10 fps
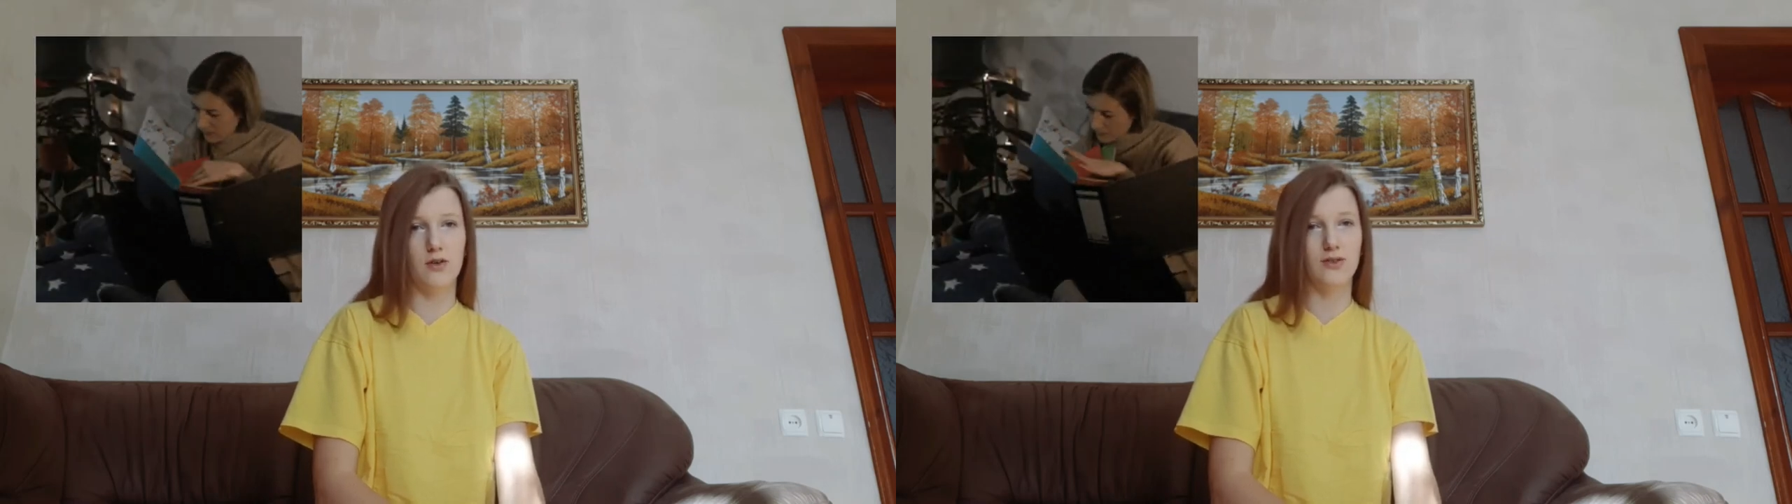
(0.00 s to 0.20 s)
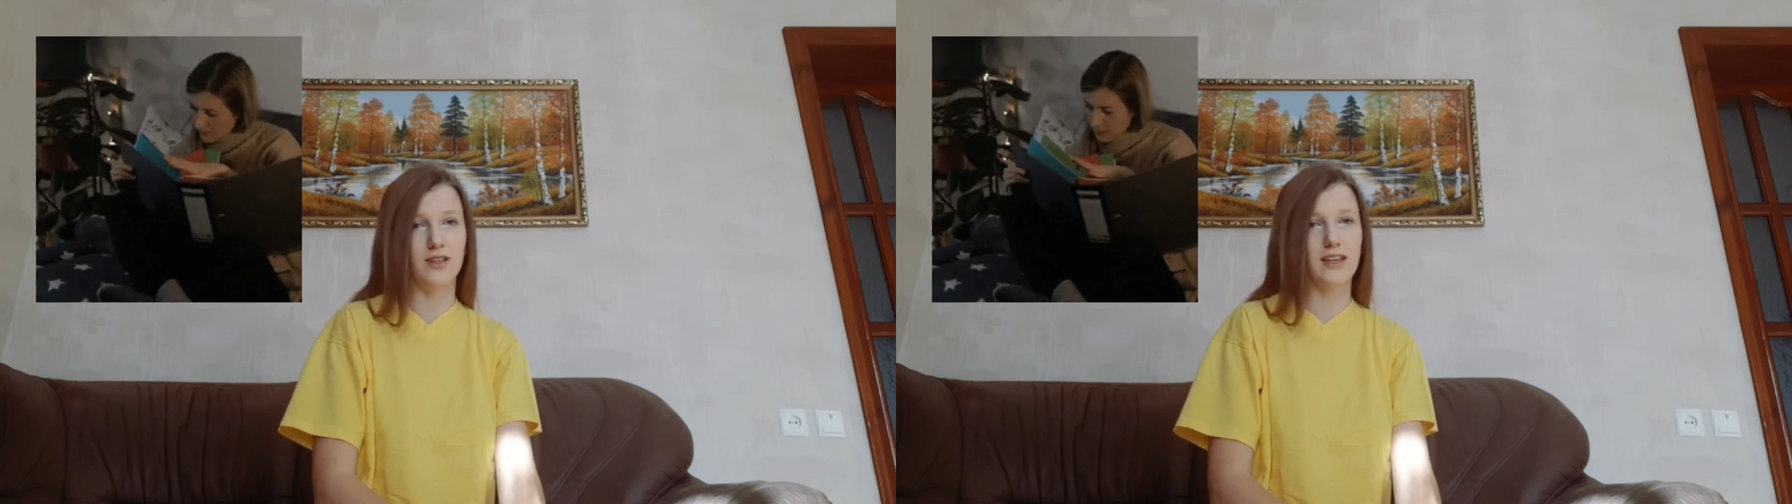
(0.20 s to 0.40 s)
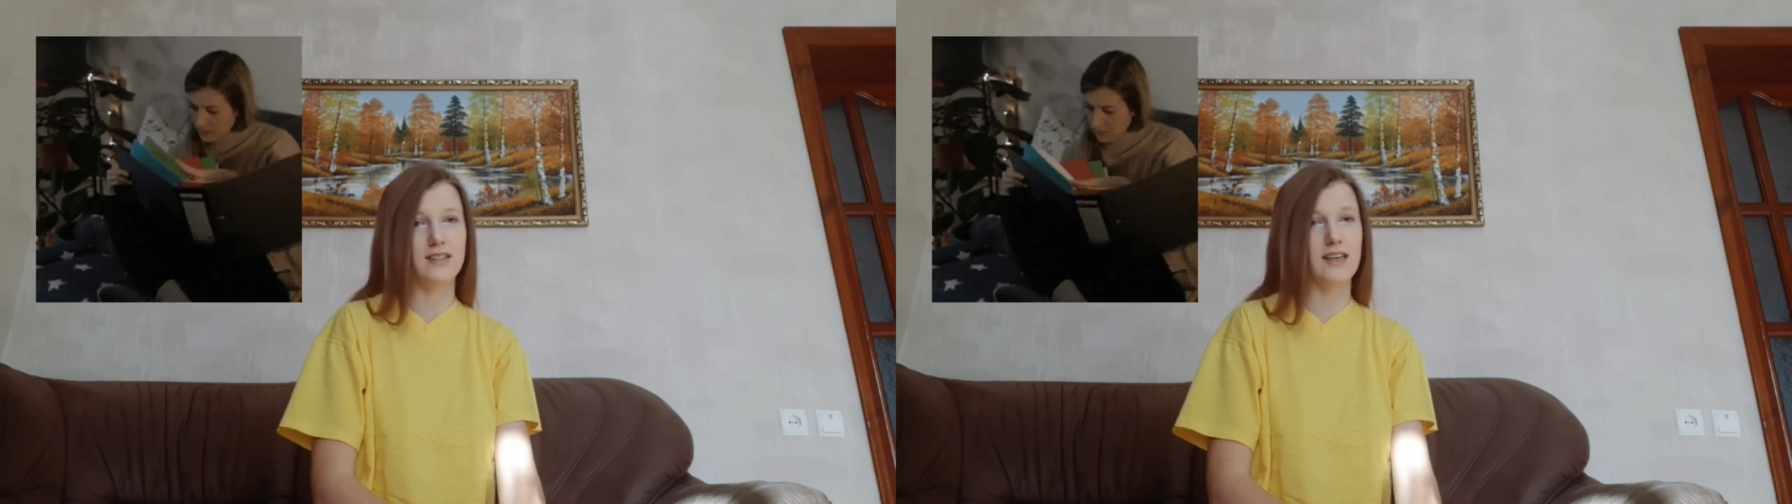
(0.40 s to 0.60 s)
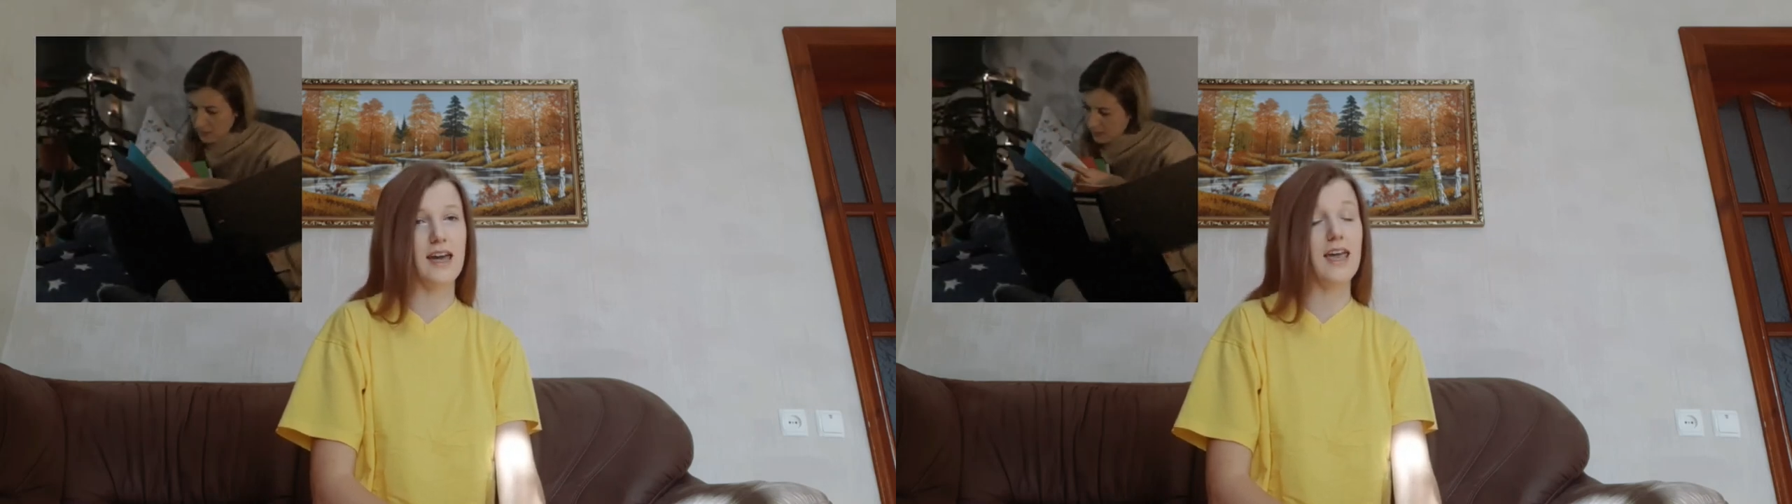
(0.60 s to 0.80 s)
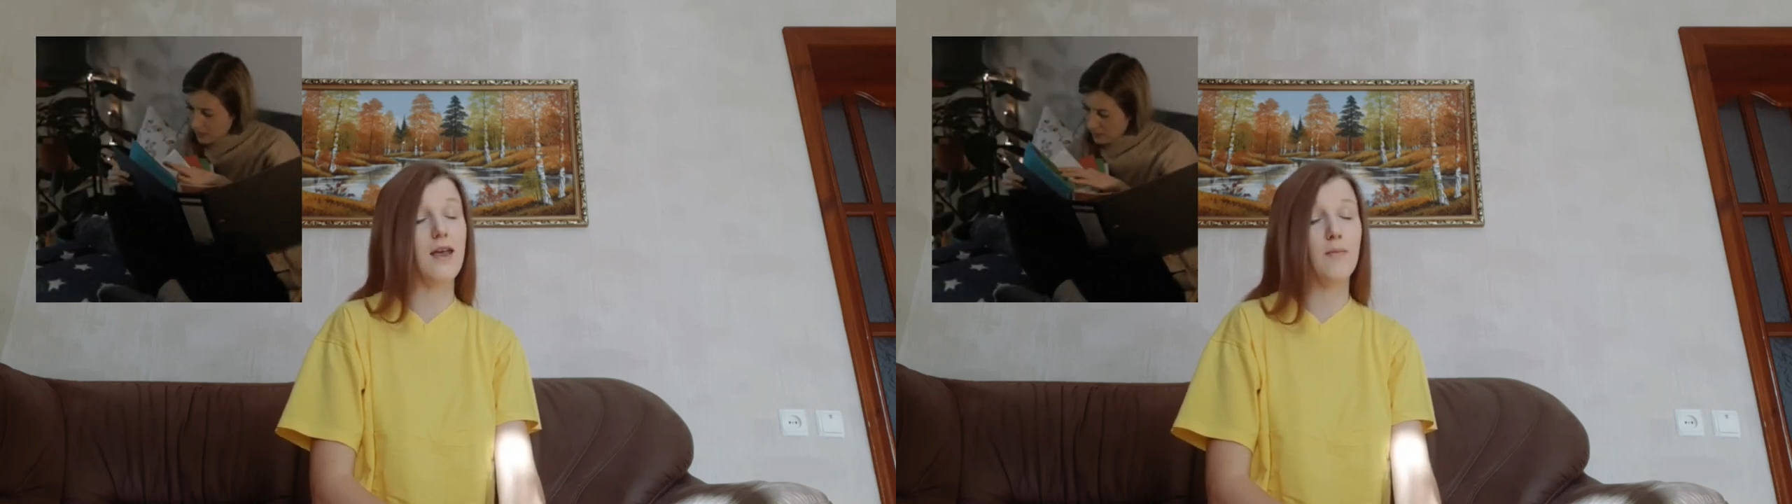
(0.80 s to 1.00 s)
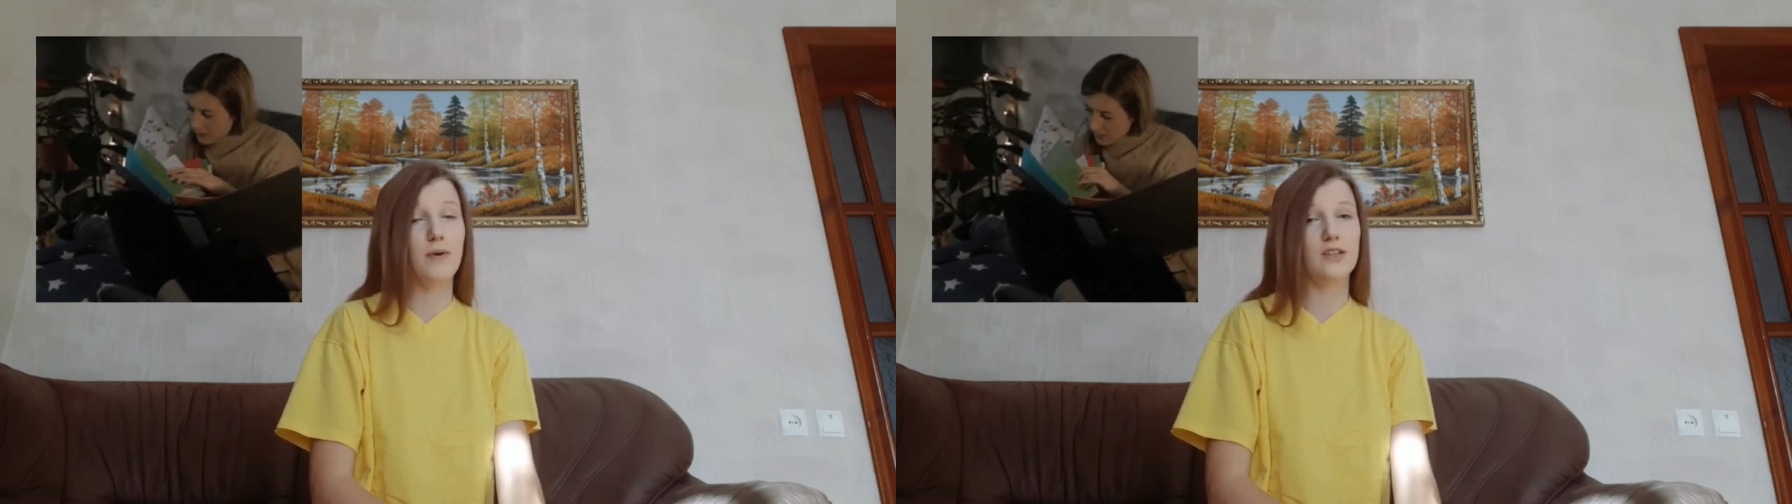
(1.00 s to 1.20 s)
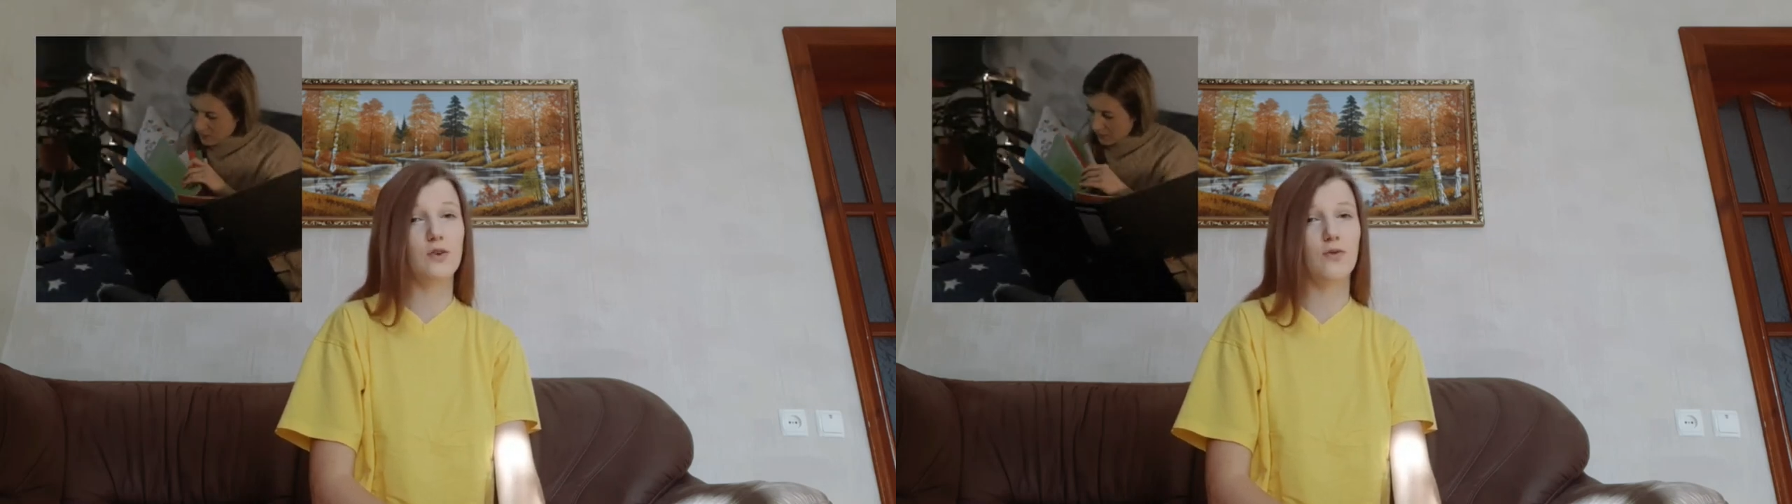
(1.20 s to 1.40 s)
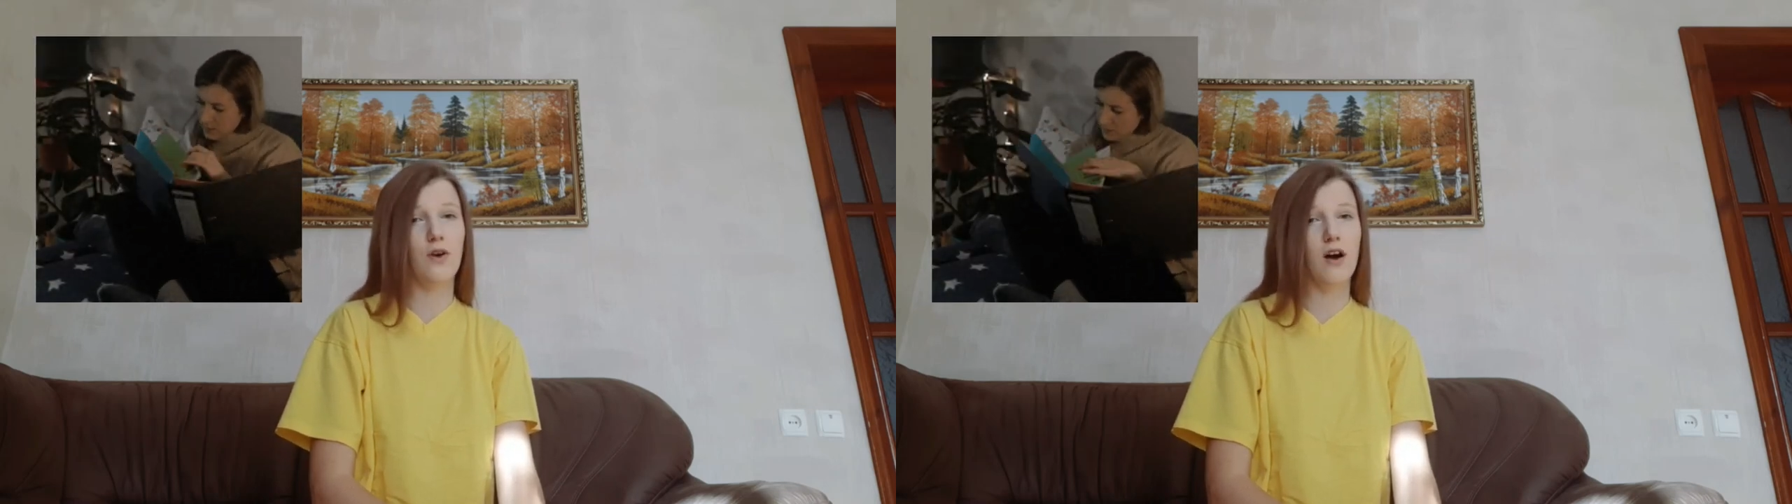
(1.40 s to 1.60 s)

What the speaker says: on the impact of